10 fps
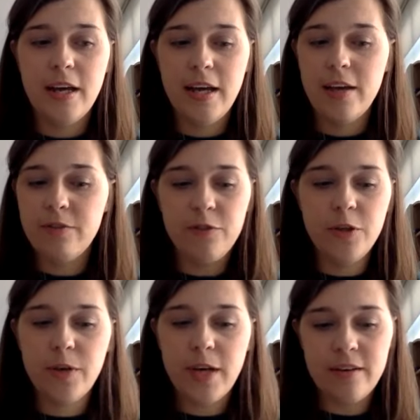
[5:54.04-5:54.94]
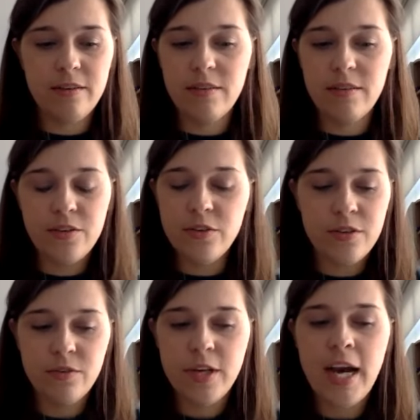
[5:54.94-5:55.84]
if you
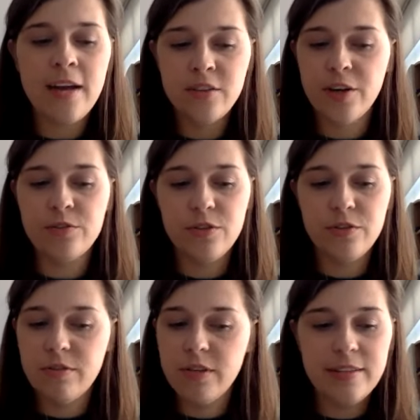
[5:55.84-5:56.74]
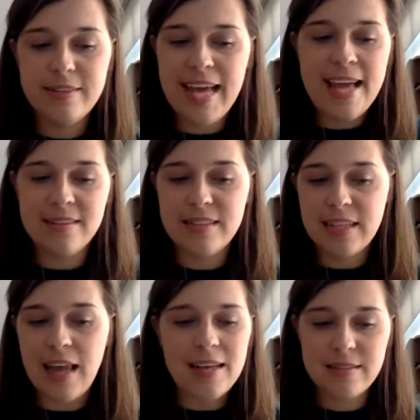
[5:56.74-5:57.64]
can't go to dance
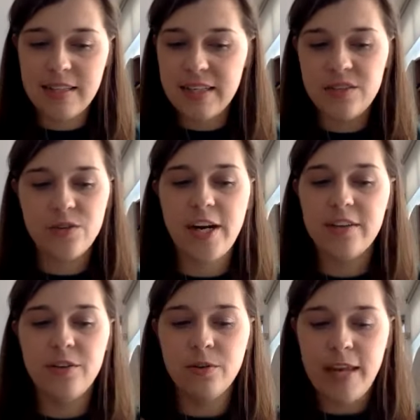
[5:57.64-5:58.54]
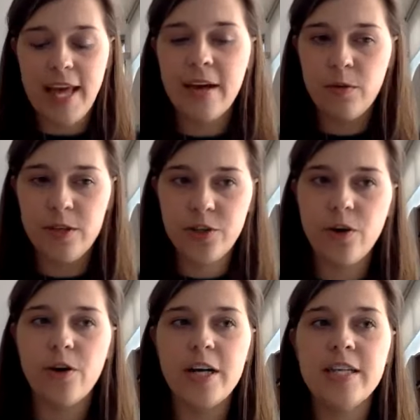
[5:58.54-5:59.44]
classes or, I don't know, language
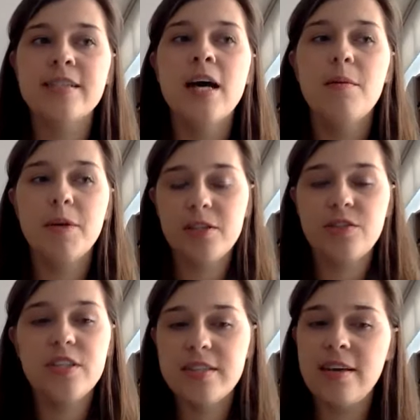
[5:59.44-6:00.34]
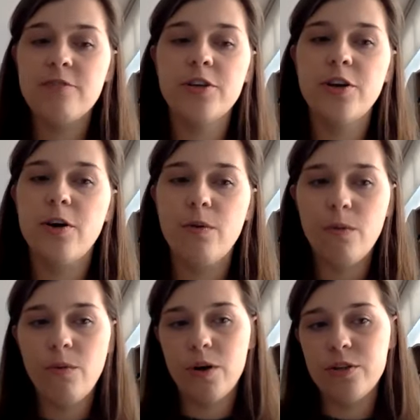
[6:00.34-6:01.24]
course, because you just never know
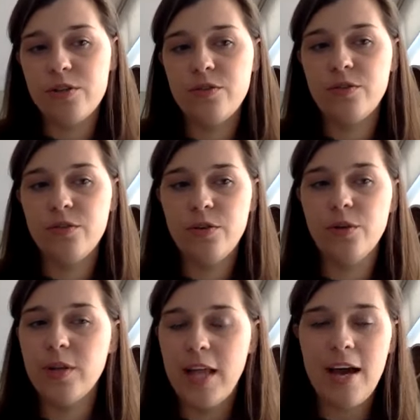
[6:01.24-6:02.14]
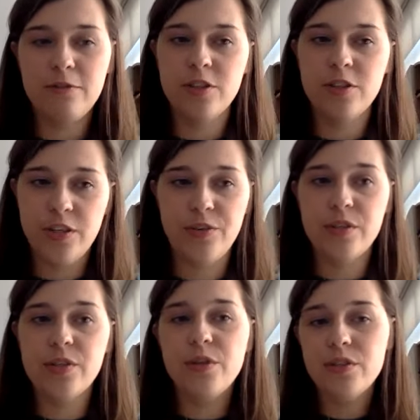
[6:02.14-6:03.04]
what you will have to do.
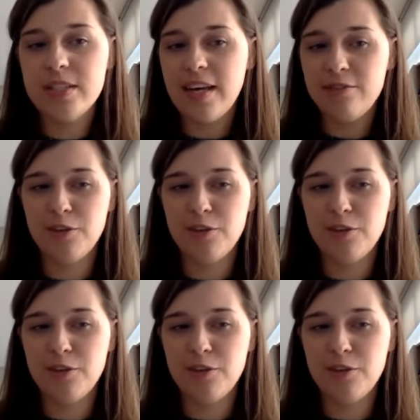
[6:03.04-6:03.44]
So you just have to